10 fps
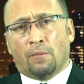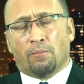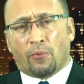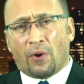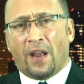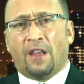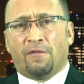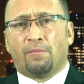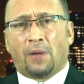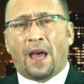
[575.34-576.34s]

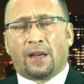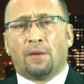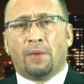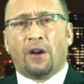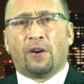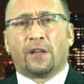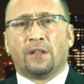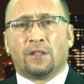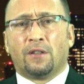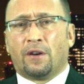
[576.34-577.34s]
brave black
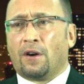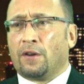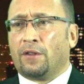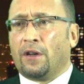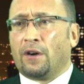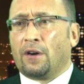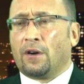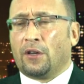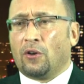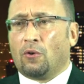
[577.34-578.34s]
Americans that are,
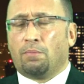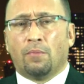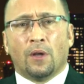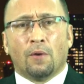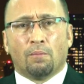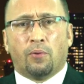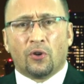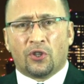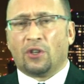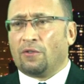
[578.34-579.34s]
you know,
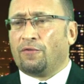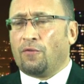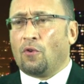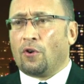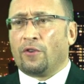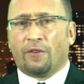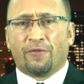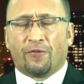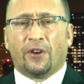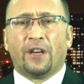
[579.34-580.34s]
pushing for the
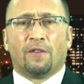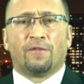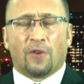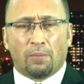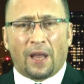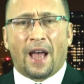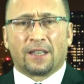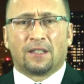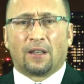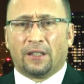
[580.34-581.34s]
freedom for
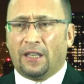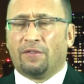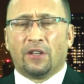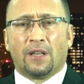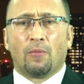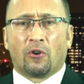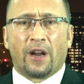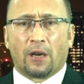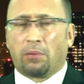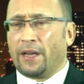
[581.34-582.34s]
blacks to leave the
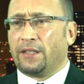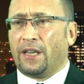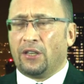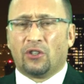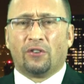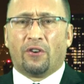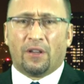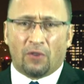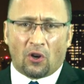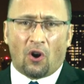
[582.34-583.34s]
Democratic plantation.
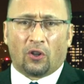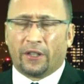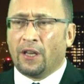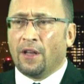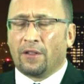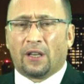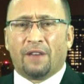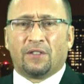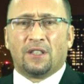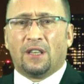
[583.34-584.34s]
The
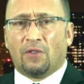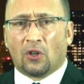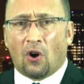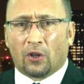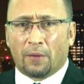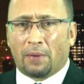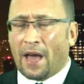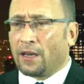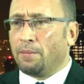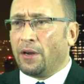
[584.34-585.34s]
left is even calling
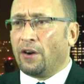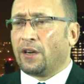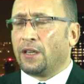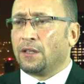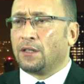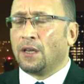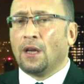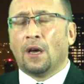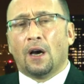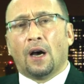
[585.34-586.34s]
black Americans
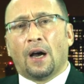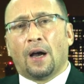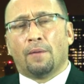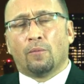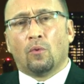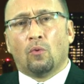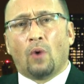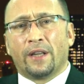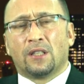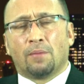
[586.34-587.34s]

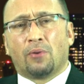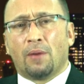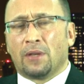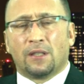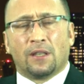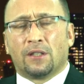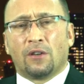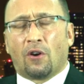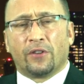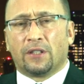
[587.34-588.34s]
white supremacists
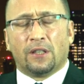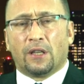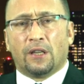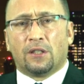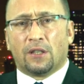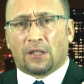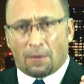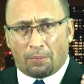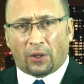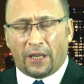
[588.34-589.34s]
and all this. It's just
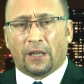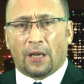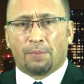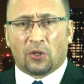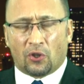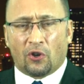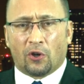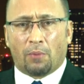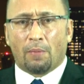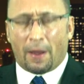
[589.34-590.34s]
completely
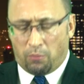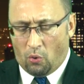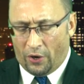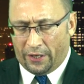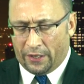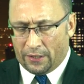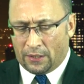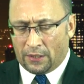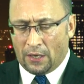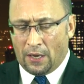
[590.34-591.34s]
absurd. But my point
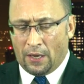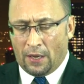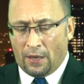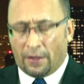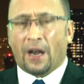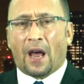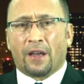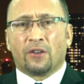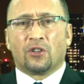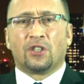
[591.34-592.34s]
is that I
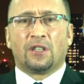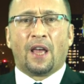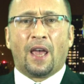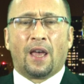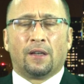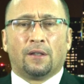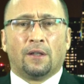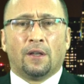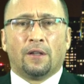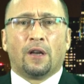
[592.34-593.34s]
understand
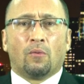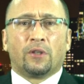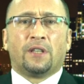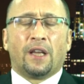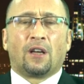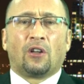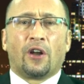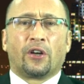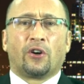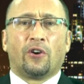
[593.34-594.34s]
that it would take a
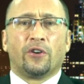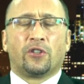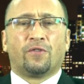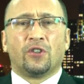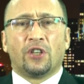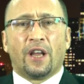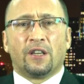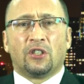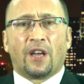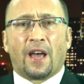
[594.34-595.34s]
lot of courage for
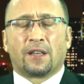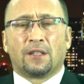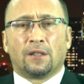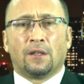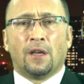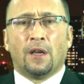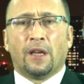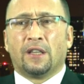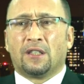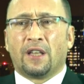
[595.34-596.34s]
Janet Jackson,
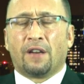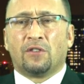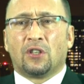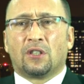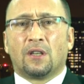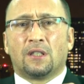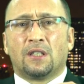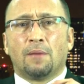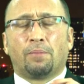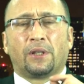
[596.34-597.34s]
instead of just
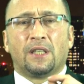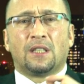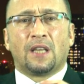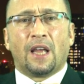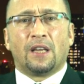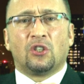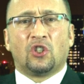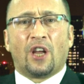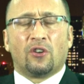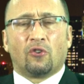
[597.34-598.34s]
simply saying
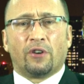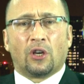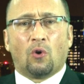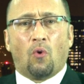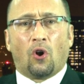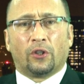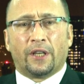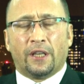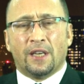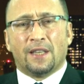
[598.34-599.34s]
gender
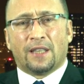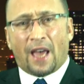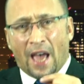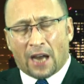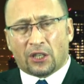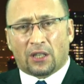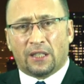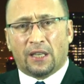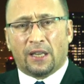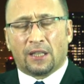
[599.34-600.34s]
inequality, to actually
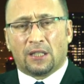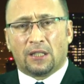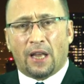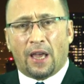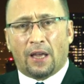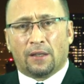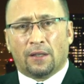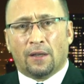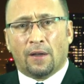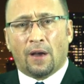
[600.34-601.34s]
take a stand
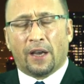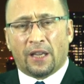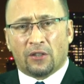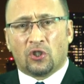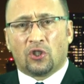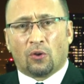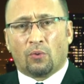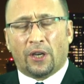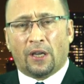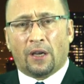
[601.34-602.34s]
against
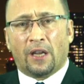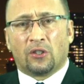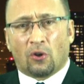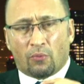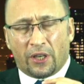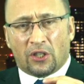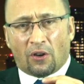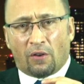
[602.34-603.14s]
Sharia and to reach